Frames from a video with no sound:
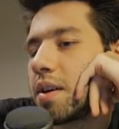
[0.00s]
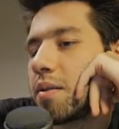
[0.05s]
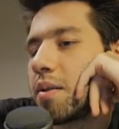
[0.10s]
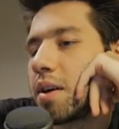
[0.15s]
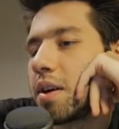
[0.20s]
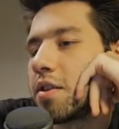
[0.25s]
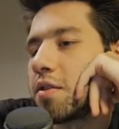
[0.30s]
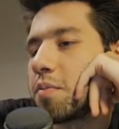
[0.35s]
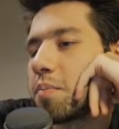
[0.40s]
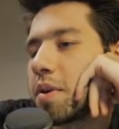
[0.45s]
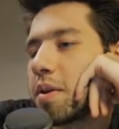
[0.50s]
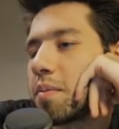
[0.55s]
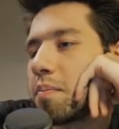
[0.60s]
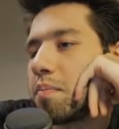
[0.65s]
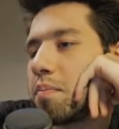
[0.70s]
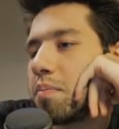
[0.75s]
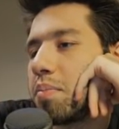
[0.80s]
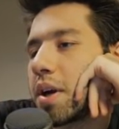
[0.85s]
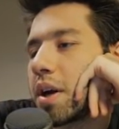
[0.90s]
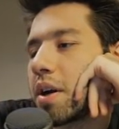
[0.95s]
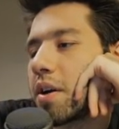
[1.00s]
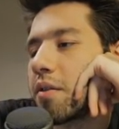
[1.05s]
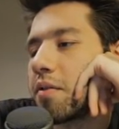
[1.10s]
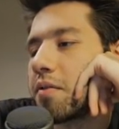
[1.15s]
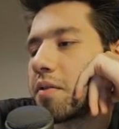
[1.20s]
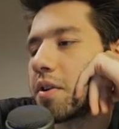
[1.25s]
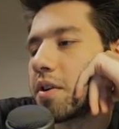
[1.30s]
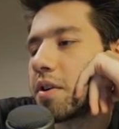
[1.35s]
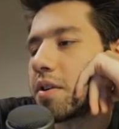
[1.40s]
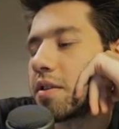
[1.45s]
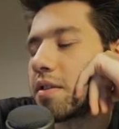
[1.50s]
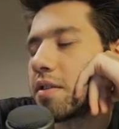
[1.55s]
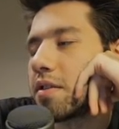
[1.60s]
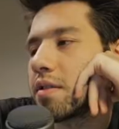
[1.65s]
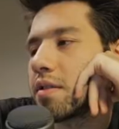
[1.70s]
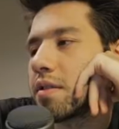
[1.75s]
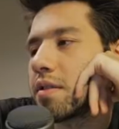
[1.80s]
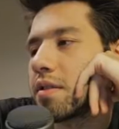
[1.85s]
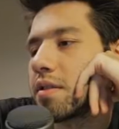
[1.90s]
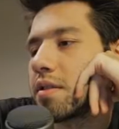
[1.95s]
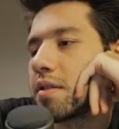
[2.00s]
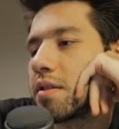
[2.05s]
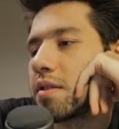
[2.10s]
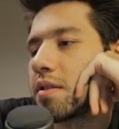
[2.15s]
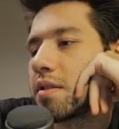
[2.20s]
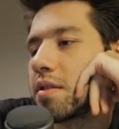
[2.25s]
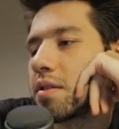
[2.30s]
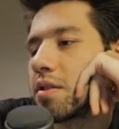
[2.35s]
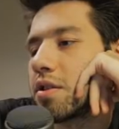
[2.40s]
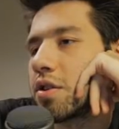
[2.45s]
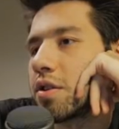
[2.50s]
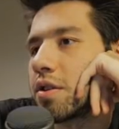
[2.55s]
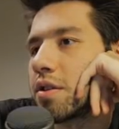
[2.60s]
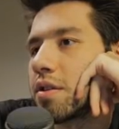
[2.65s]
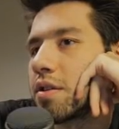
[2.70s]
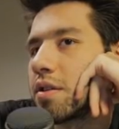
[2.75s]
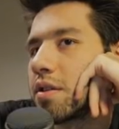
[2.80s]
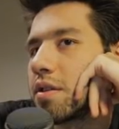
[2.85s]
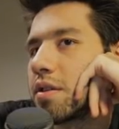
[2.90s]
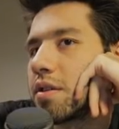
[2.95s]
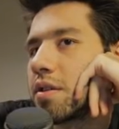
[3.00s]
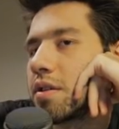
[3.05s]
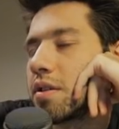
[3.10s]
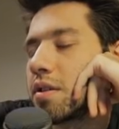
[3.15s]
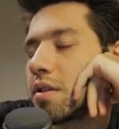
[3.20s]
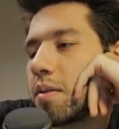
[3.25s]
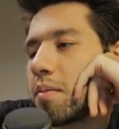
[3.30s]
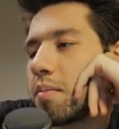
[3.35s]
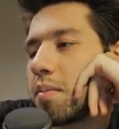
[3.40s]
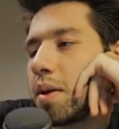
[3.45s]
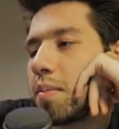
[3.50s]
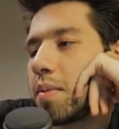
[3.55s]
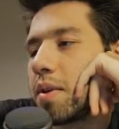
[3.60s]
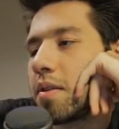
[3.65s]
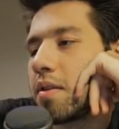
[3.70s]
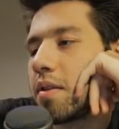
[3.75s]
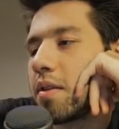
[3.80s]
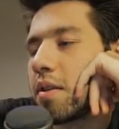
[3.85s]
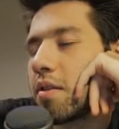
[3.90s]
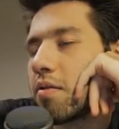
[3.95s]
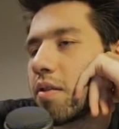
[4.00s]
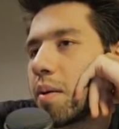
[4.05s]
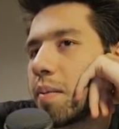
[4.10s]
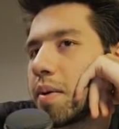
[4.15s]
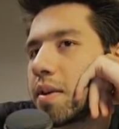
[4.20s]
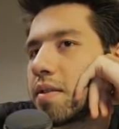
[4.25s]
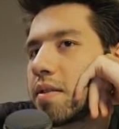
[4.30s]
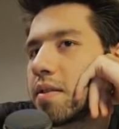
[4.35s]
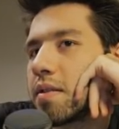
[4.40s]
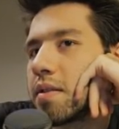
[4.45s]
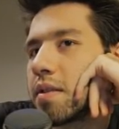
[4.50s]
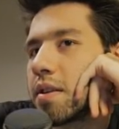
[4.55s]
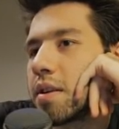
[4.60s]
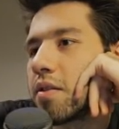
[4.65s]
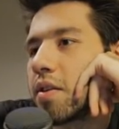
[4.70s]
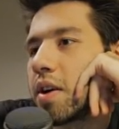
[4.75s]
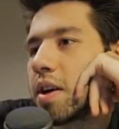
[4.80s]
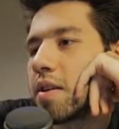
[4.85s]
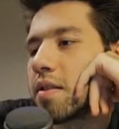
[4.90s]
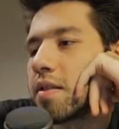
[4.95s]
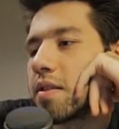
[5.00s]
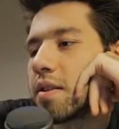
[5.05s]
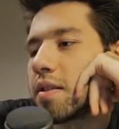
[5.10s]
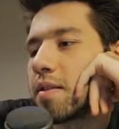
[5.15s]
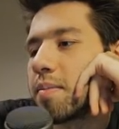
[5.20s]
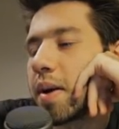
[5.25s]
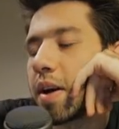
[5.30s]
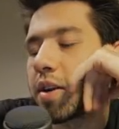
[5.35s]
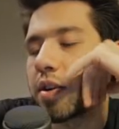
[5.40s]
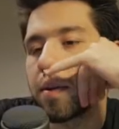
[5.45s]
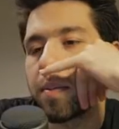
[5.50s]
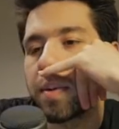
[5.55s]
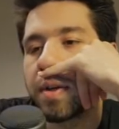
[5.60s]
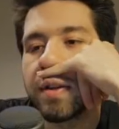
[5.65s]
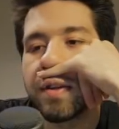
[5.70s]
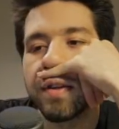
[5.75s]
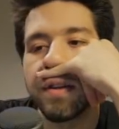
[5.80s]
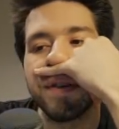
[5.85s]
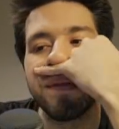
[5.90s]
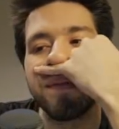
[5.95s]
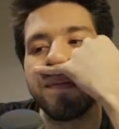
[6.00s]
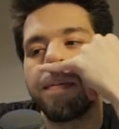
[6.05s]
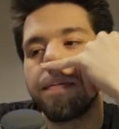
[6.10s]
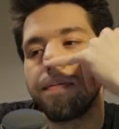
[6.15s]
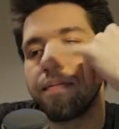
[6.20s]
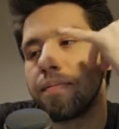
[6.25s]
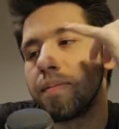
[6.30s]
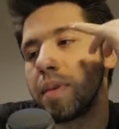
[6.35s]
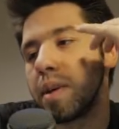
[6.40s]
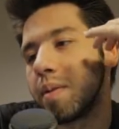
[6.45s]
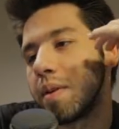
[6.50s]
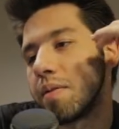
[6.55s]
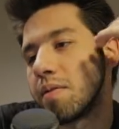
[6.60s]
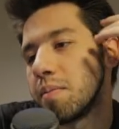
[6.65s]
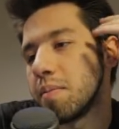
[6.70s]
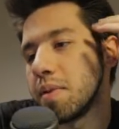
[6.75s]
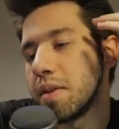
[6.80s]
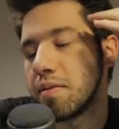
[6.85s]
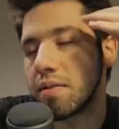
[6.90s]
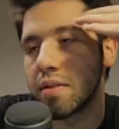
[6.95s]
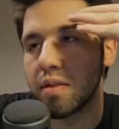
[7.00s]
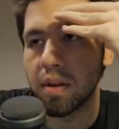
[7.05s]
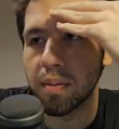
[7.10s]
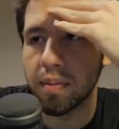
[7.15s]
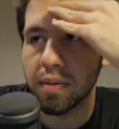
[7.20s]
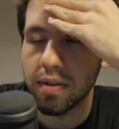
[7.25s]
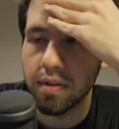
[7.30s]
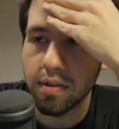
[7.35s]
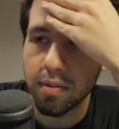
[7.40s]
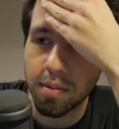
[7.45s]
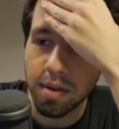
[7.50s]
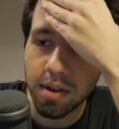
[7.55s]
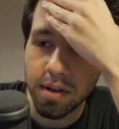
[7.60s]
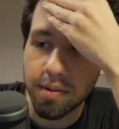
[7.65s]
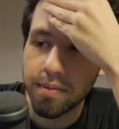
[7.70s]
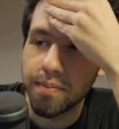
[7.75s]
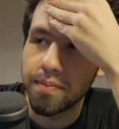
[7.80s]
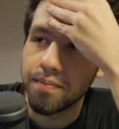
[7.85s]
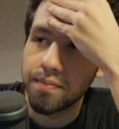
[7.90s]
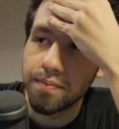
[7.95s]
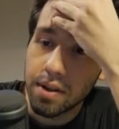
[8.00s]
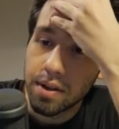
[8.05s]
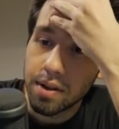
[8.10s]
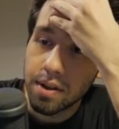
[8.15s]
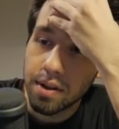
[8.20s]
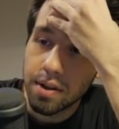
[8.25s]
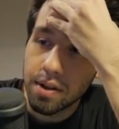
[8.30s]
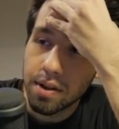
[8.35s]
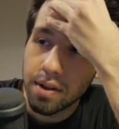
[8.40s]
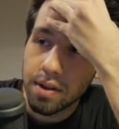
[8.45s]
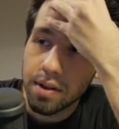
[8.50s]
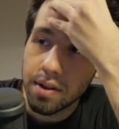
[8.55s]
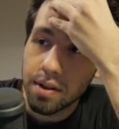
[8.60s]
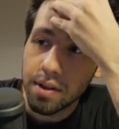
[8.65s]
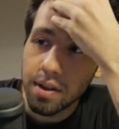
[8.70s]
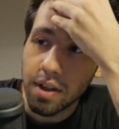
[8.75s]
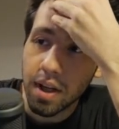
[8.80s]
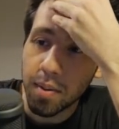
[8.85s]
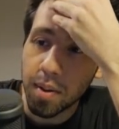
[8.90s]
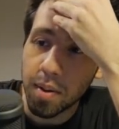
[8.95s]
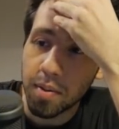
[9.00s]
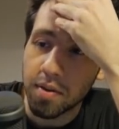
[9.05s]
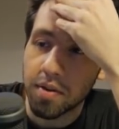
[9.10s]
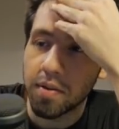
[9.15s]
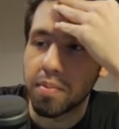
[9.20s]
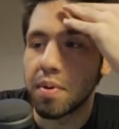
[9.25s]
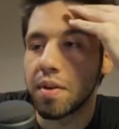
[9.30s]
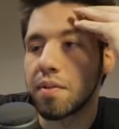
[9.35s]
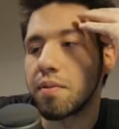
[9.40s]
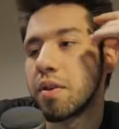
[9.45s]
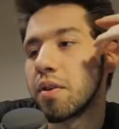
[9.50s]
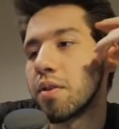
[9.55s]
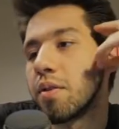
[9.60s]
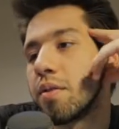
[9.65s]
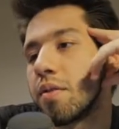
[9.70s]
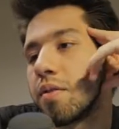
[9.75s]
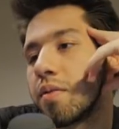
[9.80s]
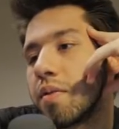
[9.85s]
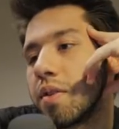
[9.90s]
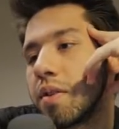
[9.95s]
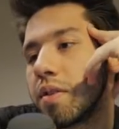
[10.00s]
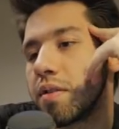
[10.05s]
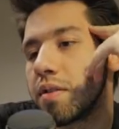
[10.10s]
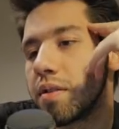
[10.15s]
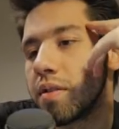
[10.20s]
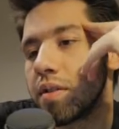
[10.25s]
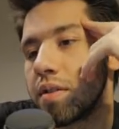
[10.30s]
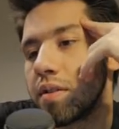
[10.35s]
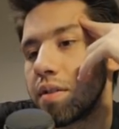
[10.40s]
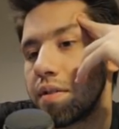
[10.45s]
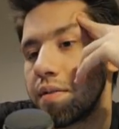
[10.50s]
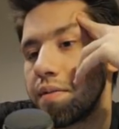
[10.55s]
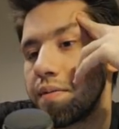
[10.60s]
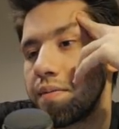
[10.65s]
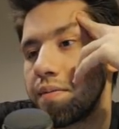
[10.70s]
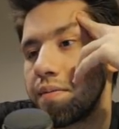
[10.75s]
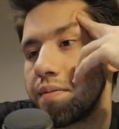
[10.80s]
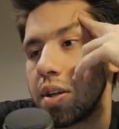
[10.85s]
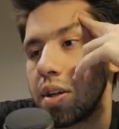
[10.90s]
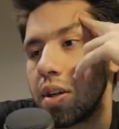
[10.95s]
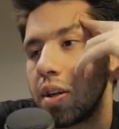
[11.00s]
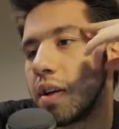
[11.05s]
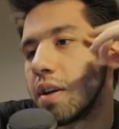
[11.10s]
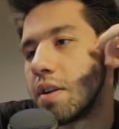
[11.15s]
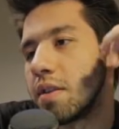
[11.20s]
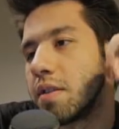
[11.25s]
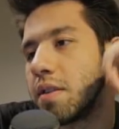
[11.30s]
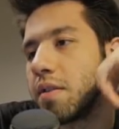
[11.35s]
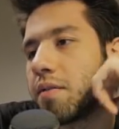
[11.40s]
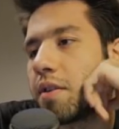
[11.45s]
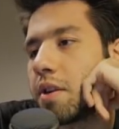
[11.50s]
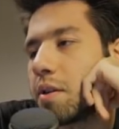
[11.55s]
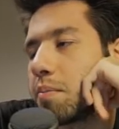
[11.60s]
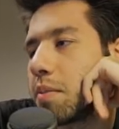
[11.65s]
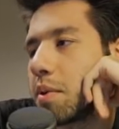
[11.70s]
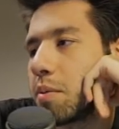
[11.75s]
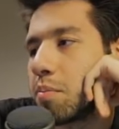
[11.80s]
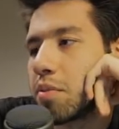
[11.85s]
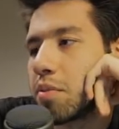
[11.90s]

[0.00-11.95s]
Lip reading: Well, I just play Bear first. Sure. Maybe Grimace isn't the greatest in this matchup either. Might have to play for Grimace as well. Yeah, maybe I should play for Crows first. Yeah, just develop my